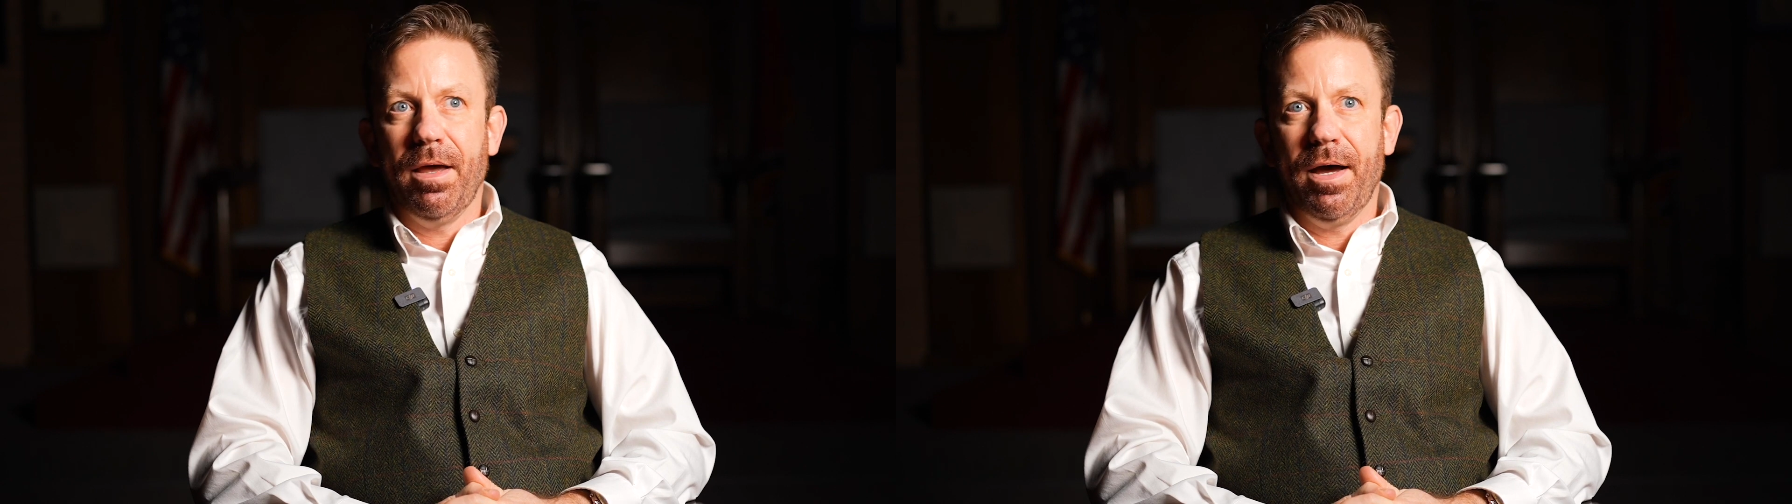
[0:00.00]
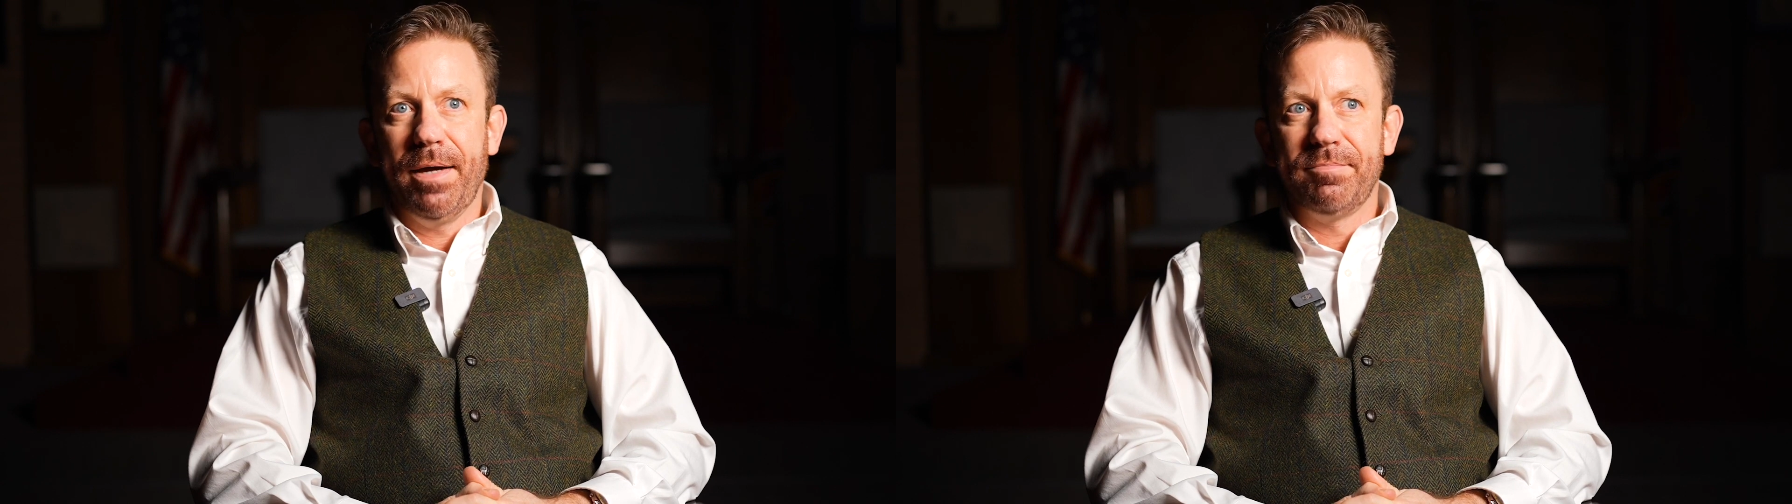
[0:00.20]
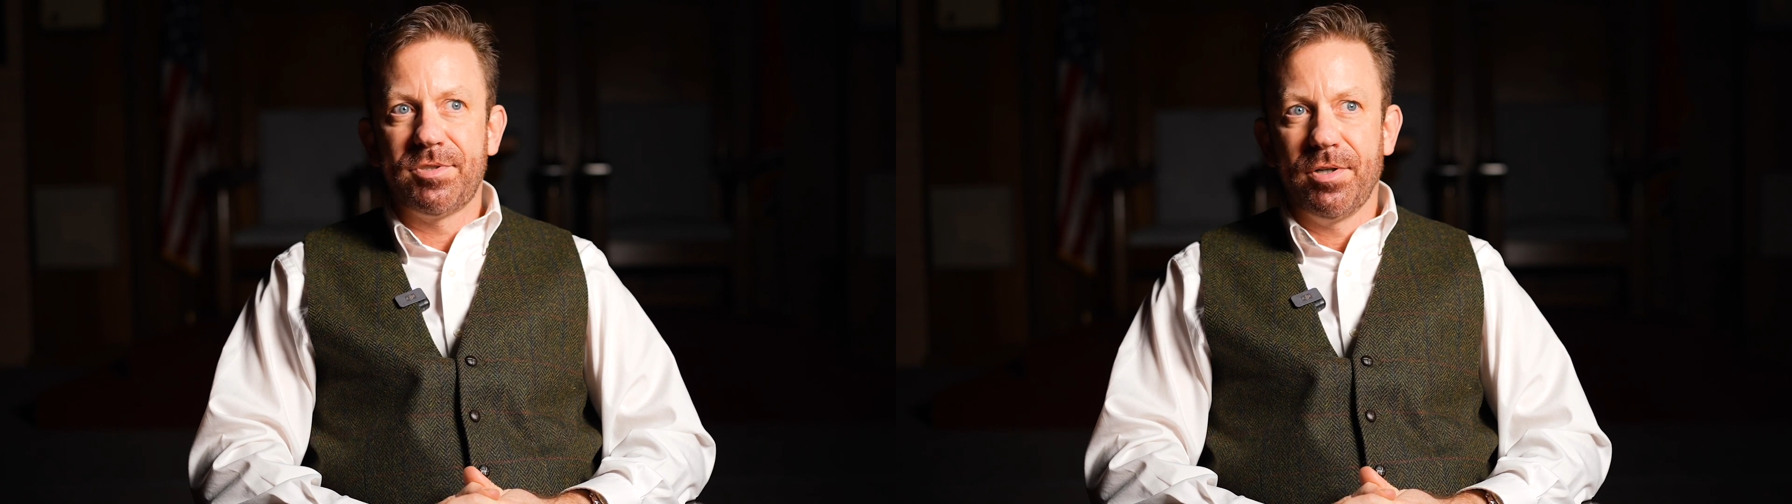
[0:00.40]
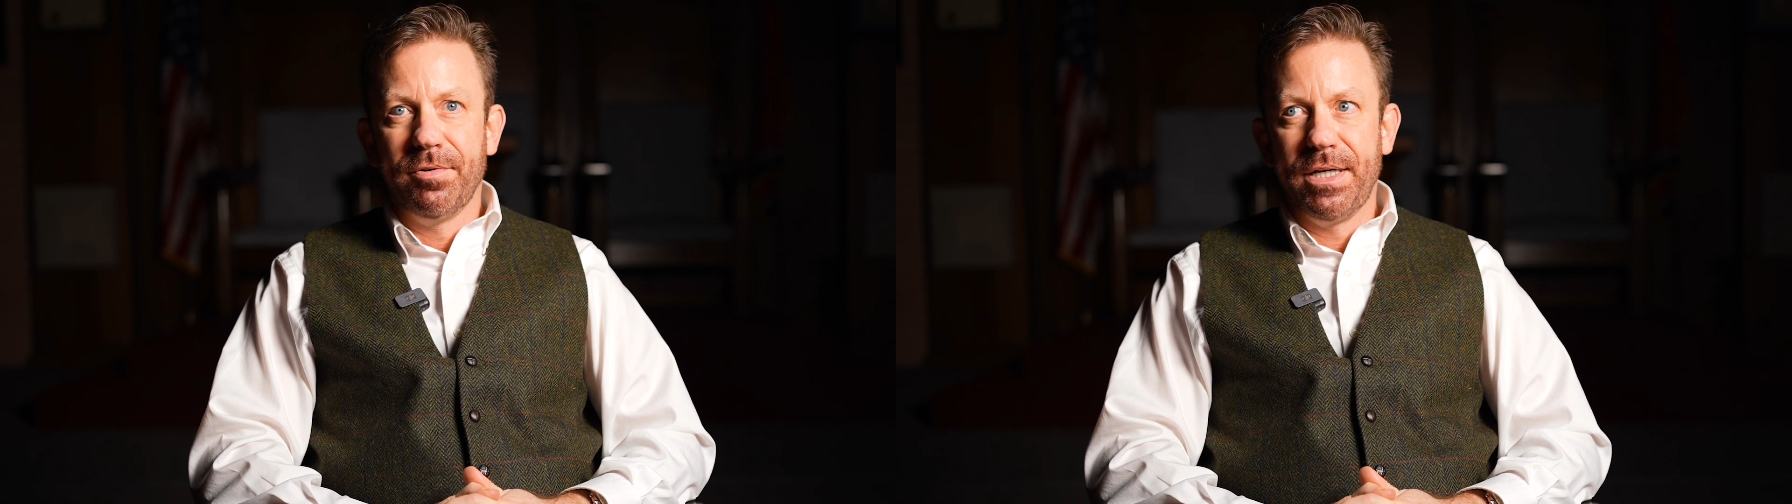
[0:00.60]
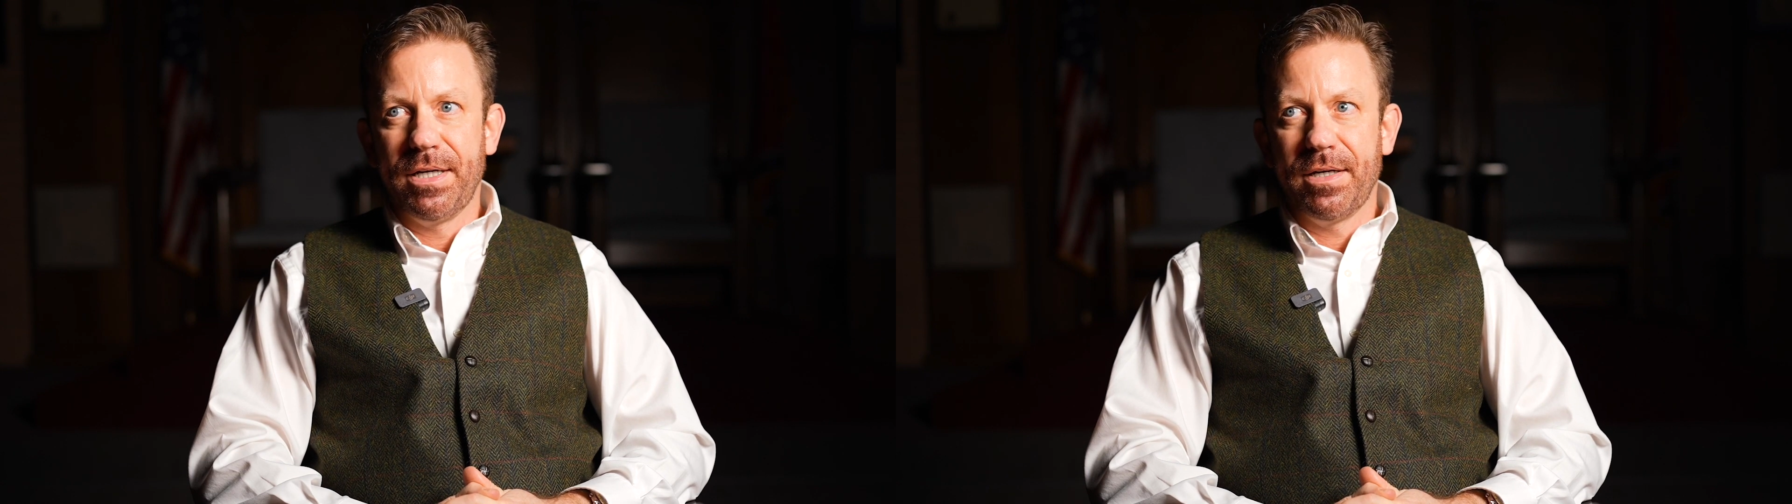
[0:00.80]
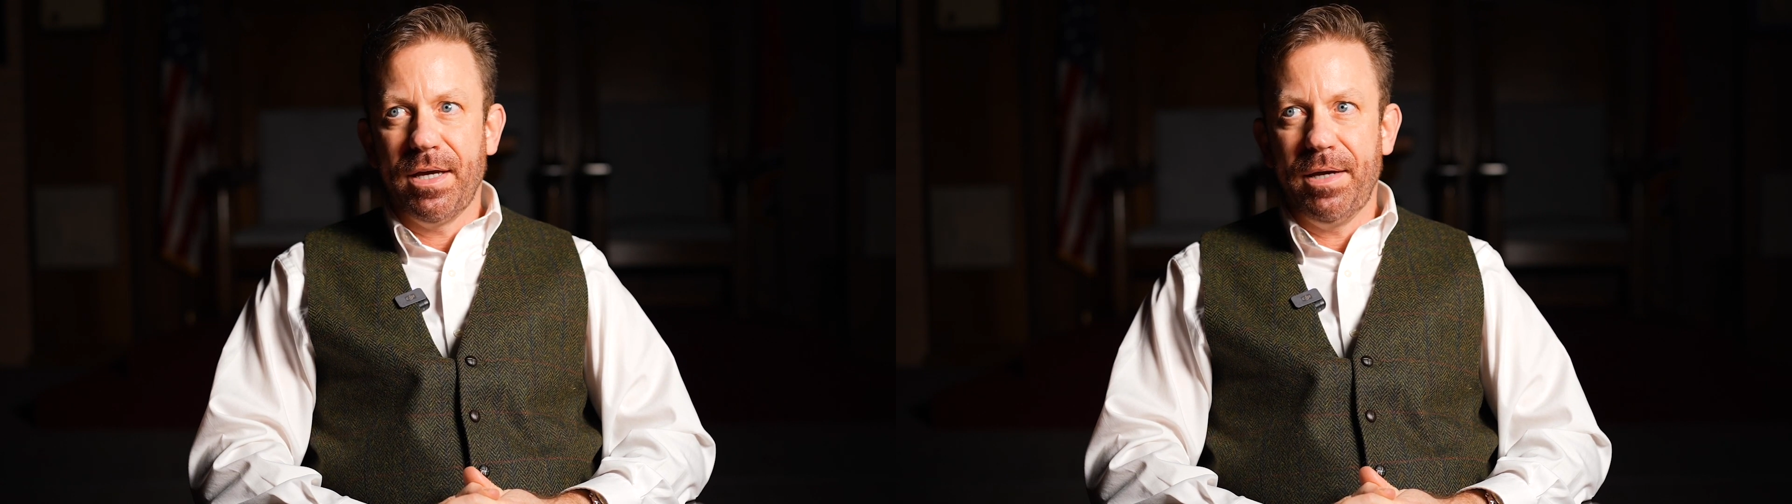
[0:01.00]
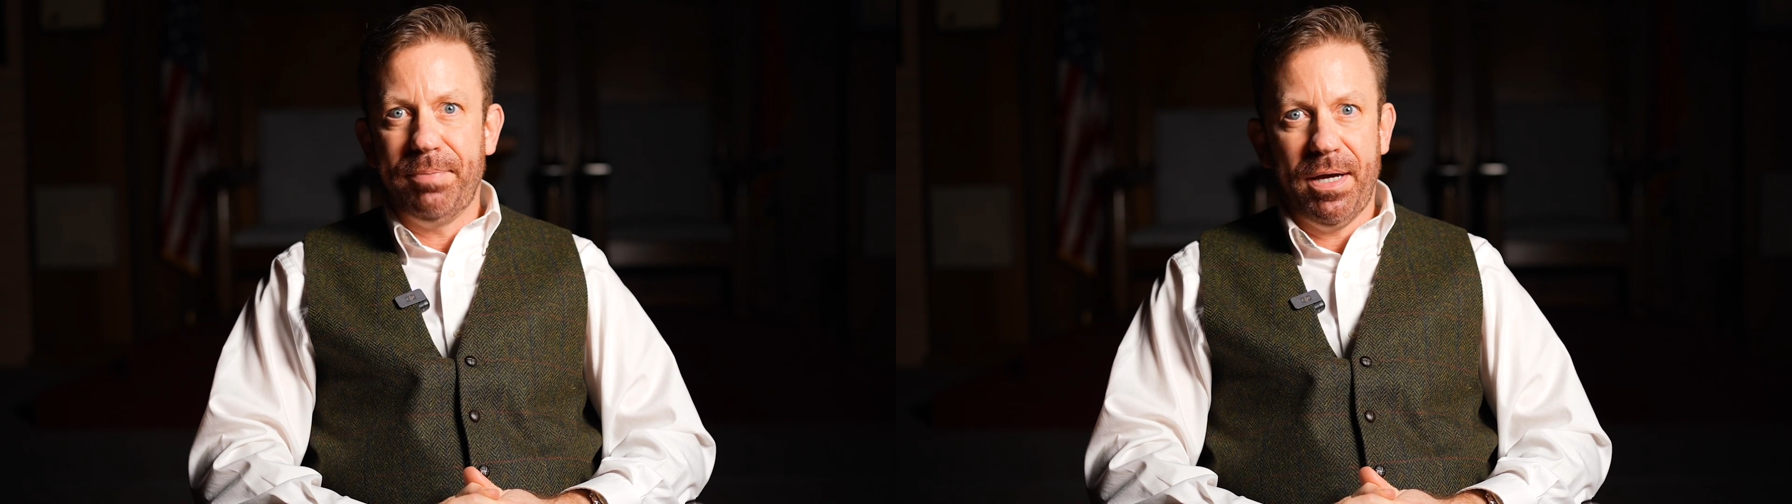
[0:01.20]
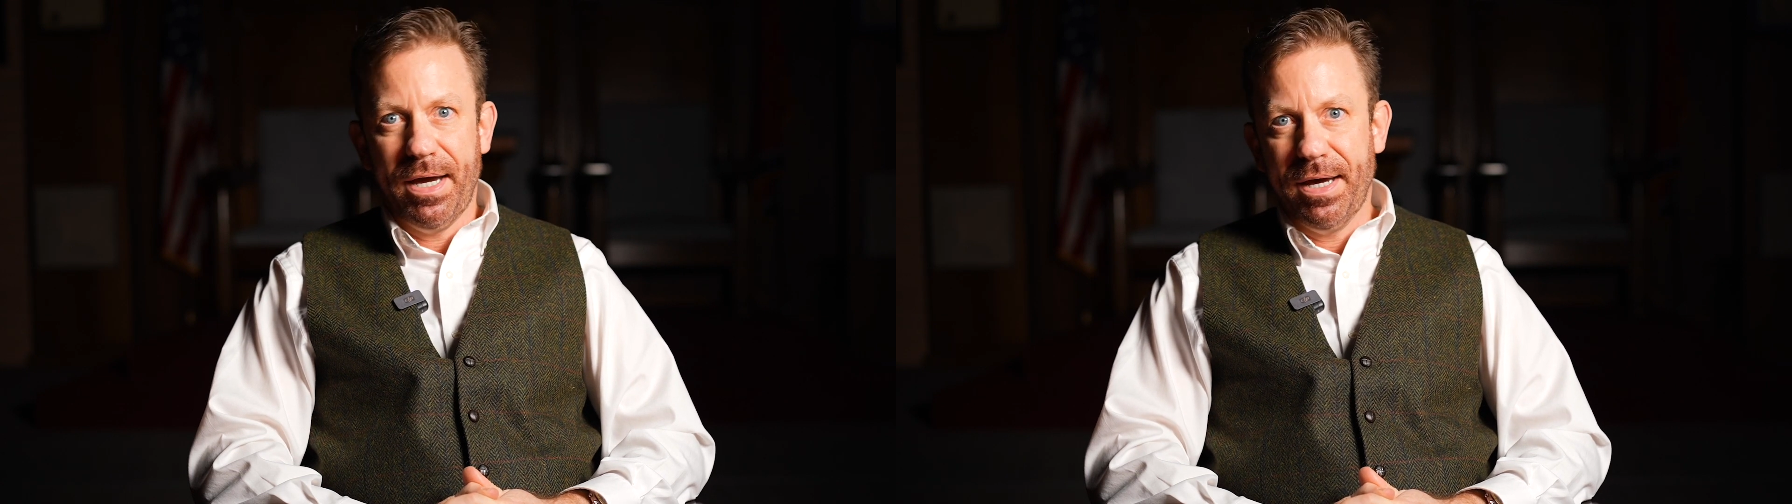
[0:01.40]
I am showing a
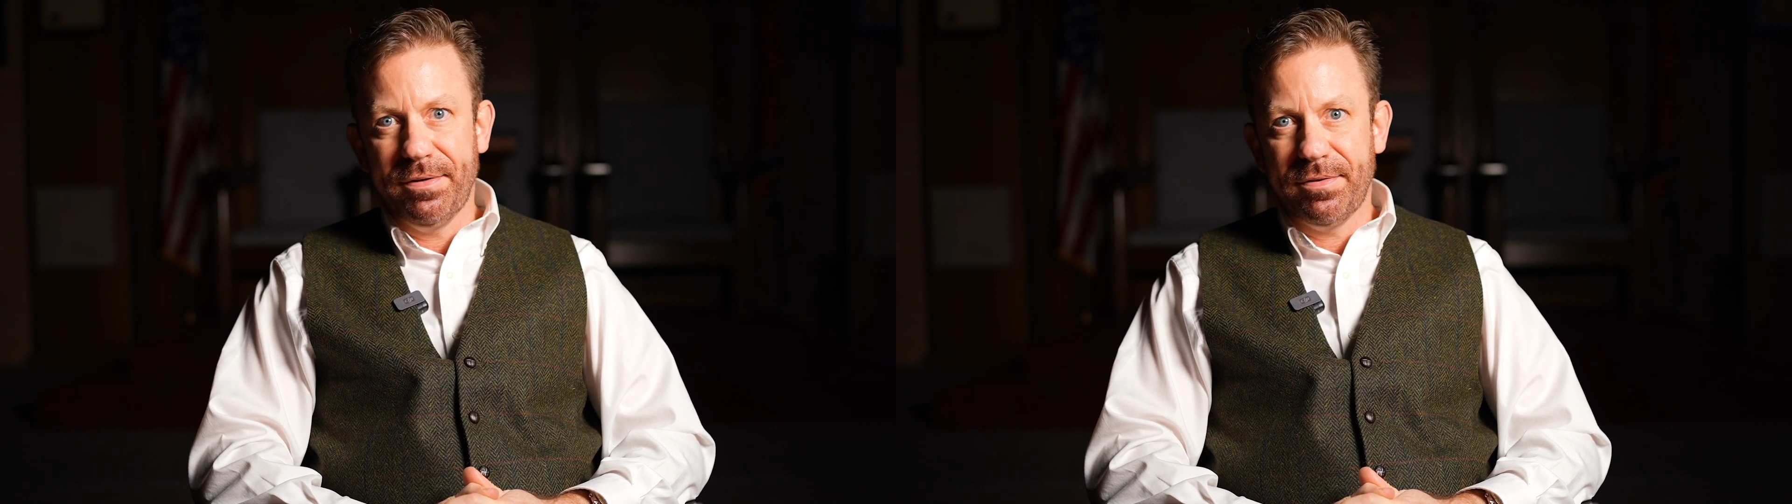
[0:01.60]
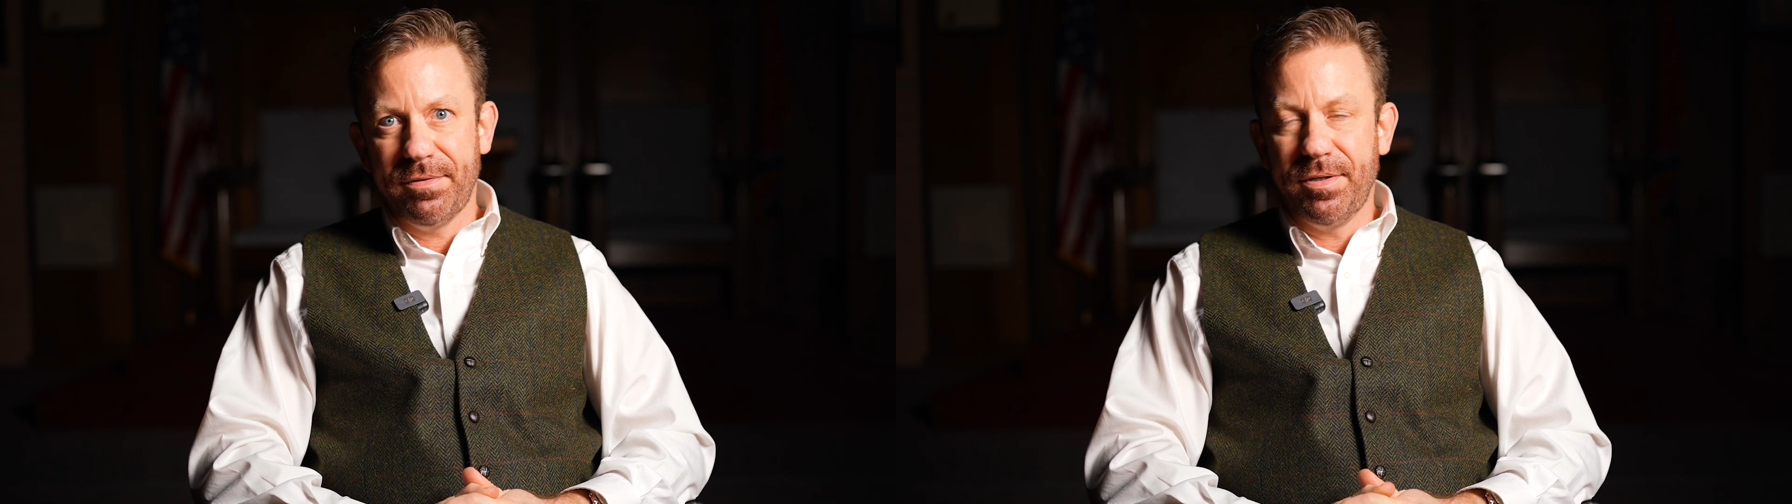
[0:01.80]
path,